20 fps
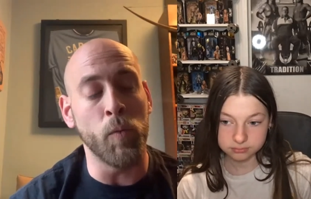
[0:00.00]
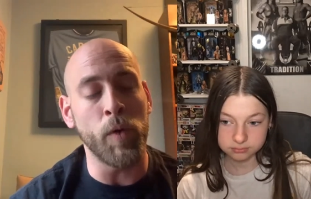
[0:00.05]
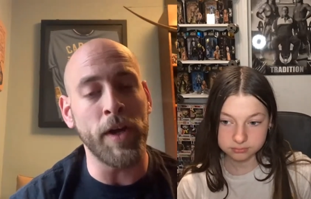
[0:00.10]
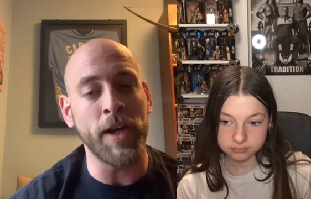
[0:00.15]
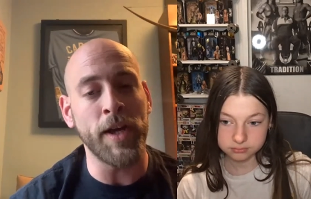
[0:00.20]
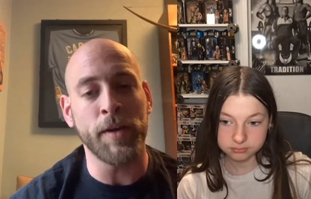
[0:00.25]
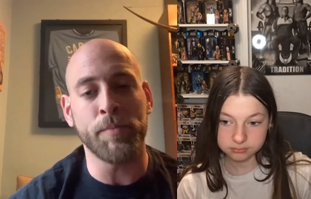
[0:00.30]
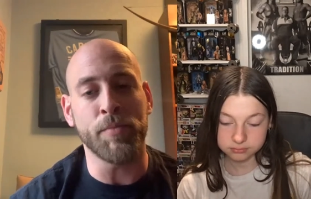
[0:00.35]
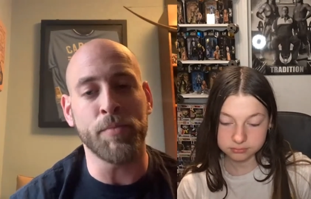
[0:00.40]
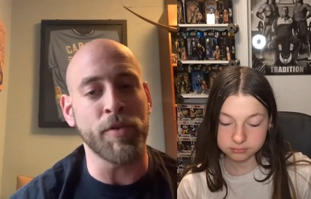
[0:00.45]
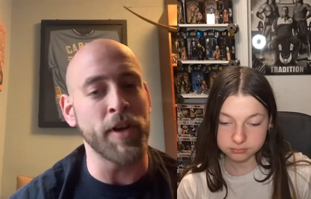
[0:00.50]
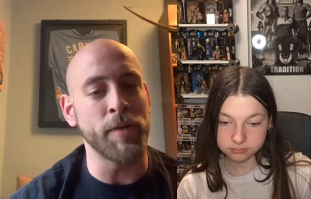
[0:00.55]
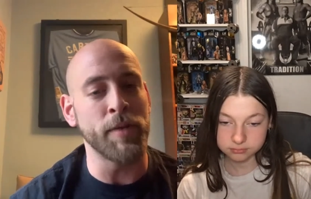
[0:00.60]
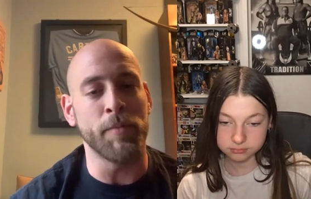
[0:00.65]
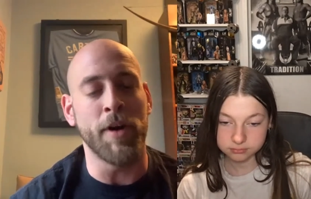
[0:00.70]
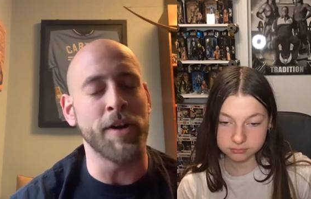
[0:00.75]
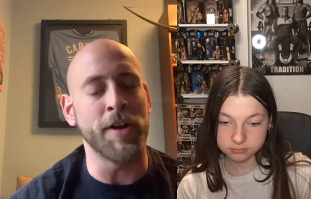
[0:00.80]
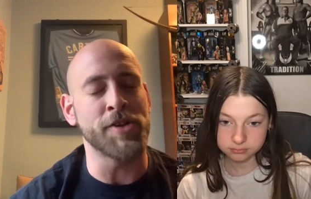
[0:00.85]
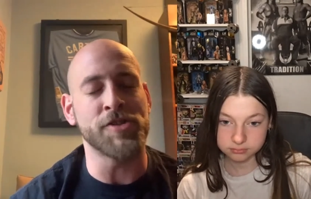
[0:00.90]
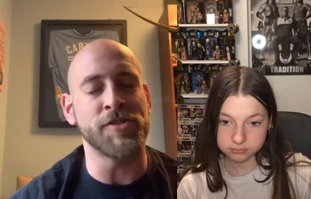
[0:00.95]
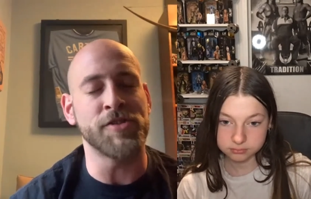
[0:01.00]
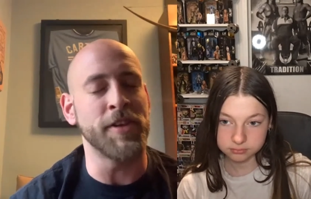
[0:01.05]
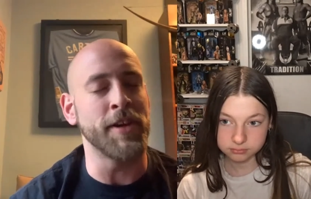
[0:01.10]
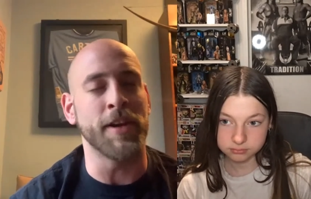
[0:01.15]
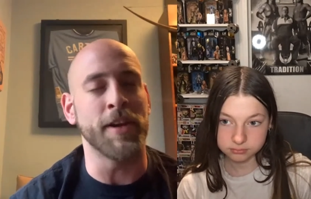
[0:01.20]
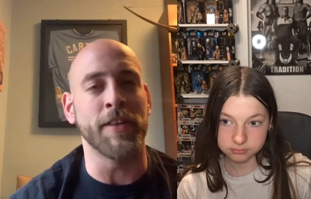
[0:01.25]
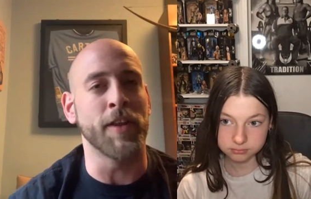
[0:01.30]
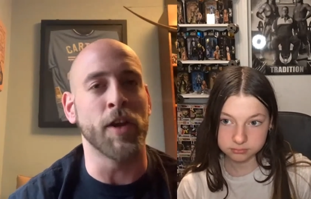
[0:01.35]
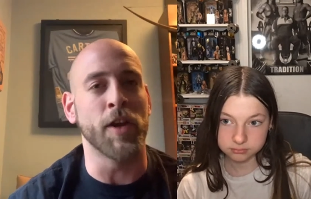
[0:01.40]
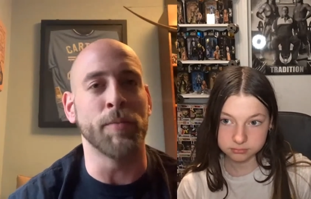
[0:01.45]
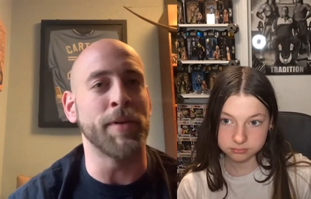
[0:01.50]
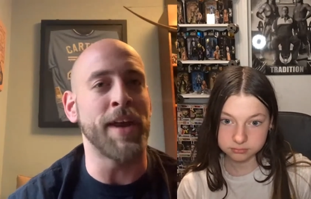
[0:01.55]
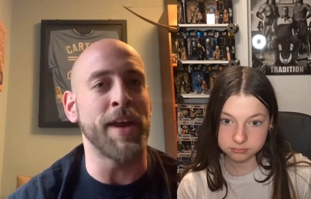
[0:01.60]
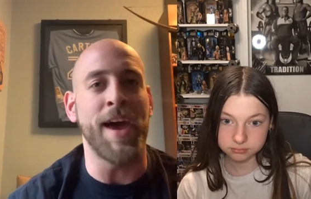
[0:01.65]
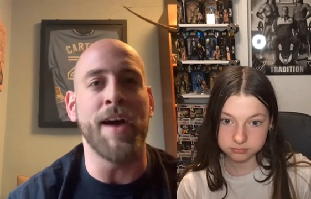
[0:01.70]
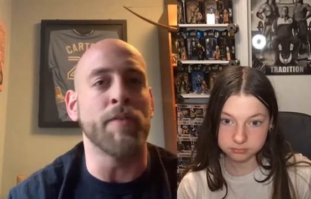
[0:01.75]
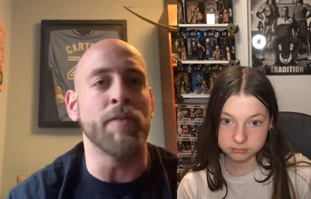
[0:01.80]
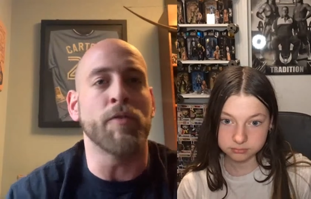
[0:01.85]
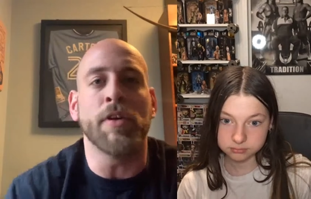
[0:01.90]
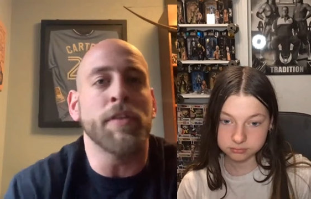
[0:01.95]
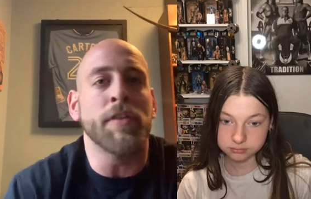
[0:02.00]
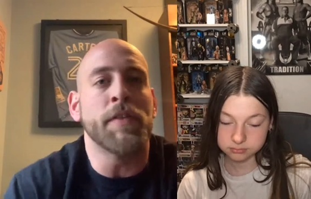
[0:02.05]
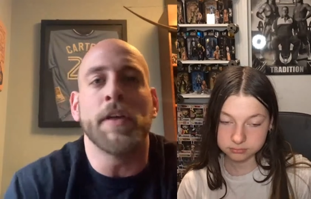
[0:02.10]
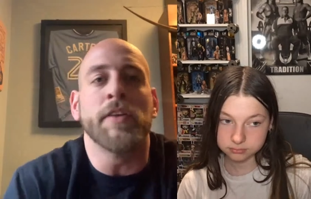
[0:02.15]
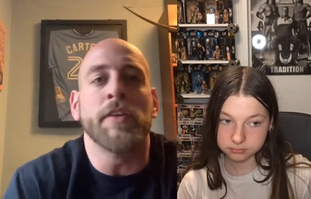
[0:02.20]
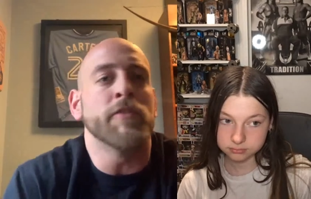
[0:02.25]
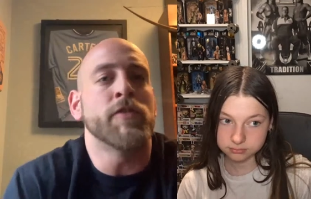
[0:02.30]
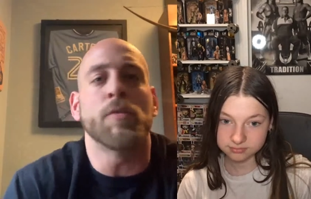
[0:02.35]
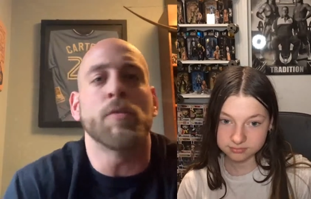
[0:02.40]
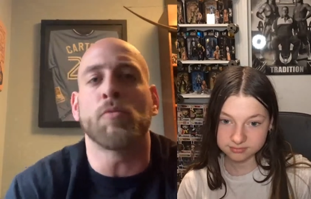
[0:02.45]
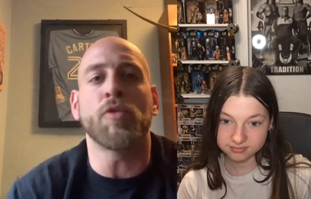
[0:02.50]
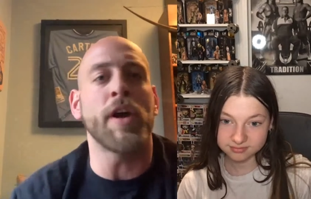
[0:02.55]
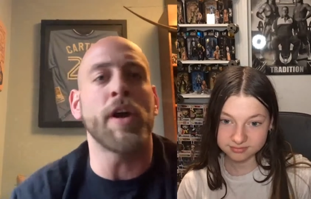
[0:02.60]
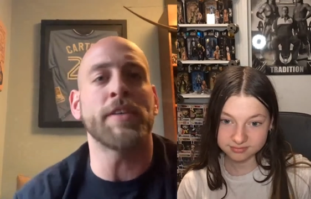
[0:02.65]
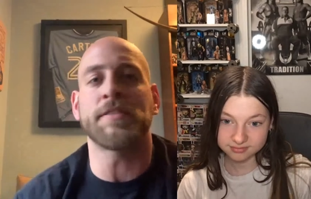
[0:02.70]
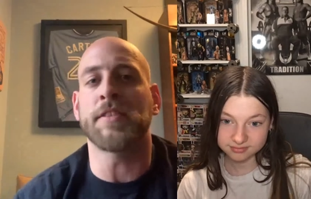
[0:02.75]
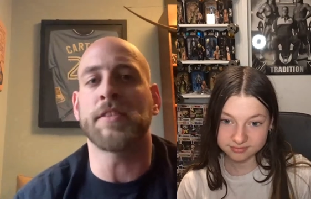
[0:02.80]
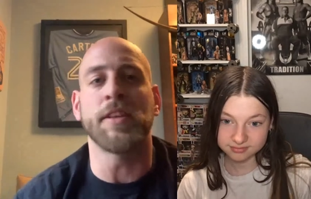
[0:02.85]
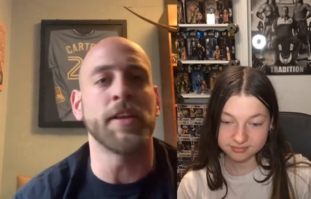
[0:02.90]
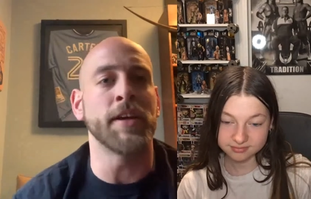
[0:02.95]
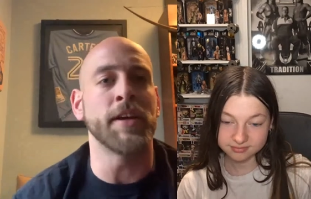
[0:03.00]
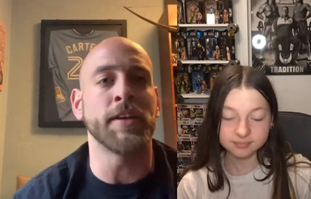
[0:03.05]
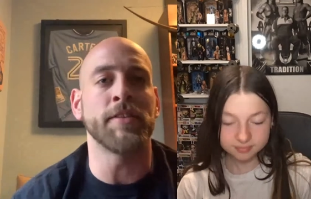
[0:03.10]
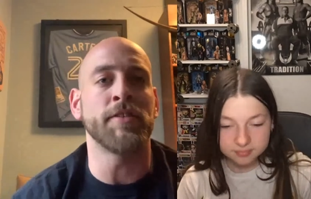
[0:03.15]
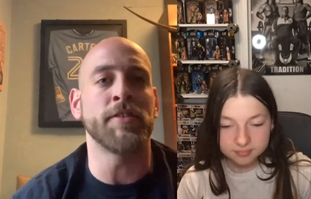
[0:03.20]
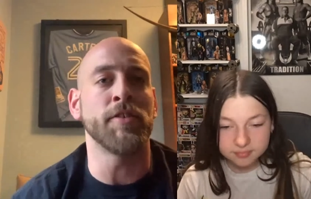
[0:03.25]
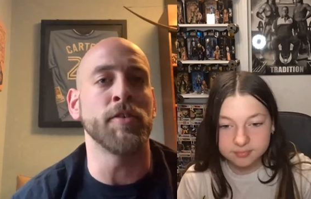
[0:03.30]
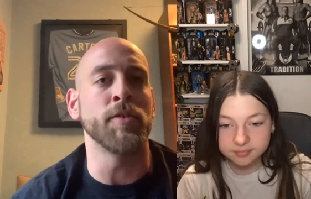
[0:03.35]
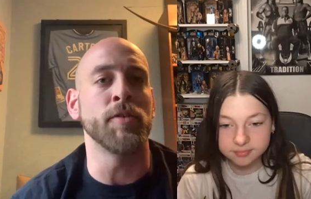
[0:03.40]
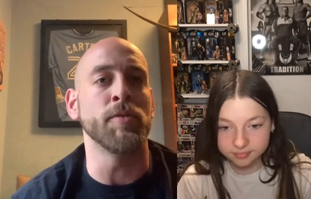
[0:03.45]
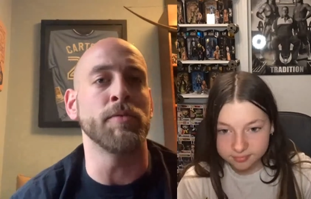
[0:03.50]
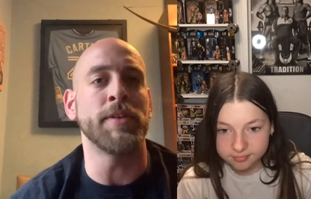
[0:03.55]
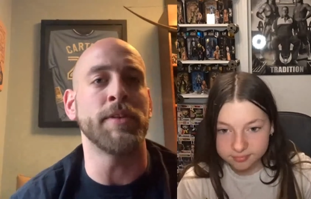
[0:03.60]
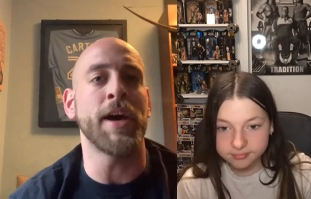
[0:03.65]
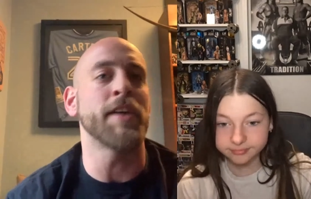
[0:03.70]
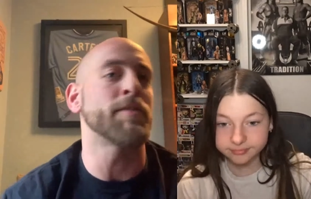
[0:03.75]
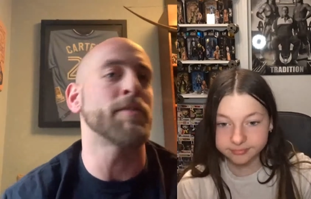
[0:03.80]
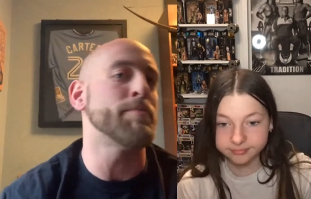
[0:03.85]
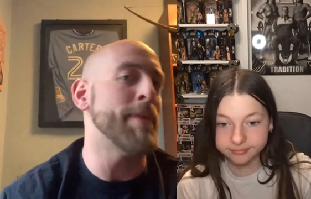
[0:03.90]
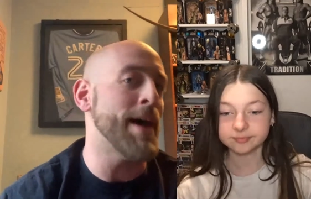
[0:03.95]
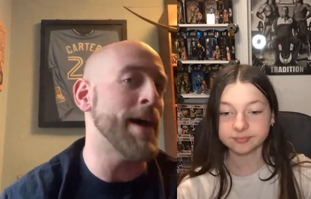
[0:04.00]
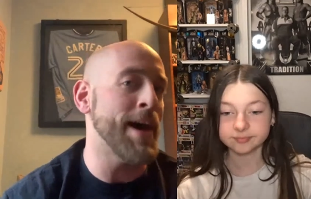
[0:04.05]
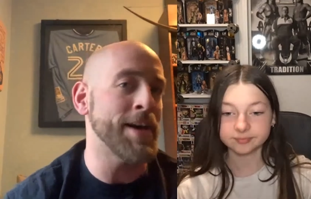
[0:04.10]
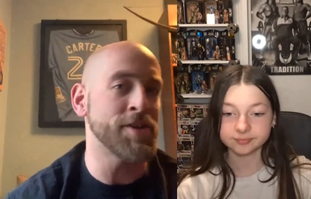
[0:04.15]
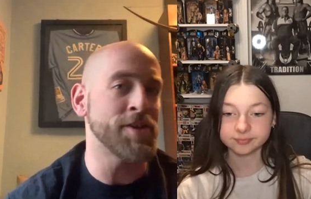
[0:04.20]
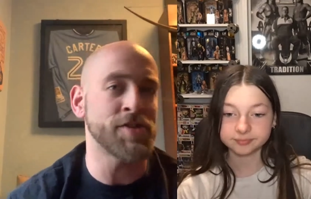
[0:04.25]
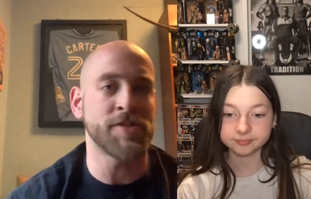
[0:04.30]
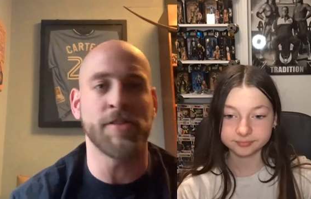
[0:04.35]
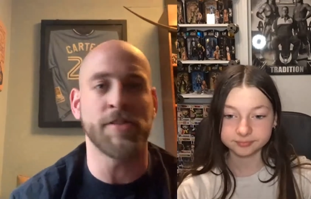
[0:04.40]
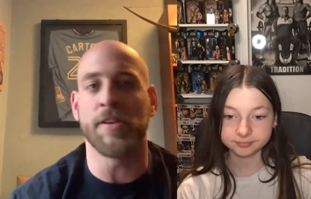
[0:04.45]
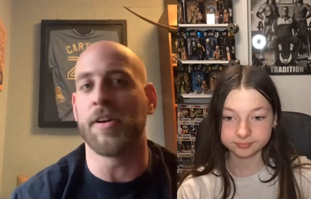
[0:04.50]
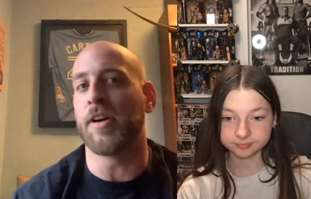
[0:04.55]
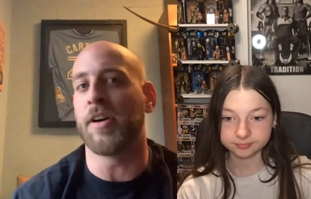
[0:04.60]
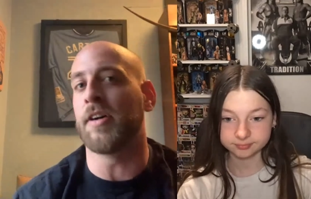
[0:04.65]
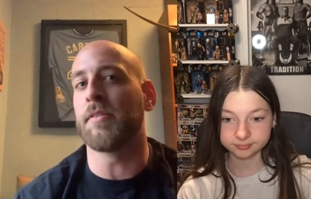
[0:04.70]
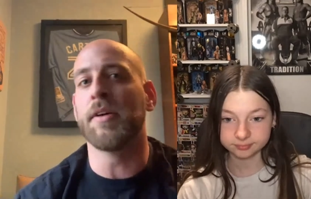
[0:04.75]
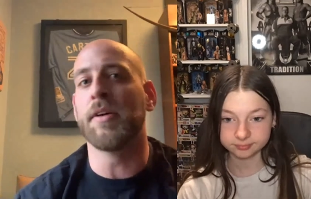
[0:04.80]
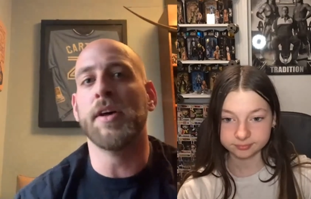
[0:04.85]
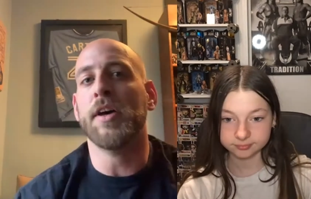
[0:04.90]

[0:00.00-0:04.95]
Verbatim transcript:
Speaker 1: We pretty much did a little bit of everything from wrestling to death match to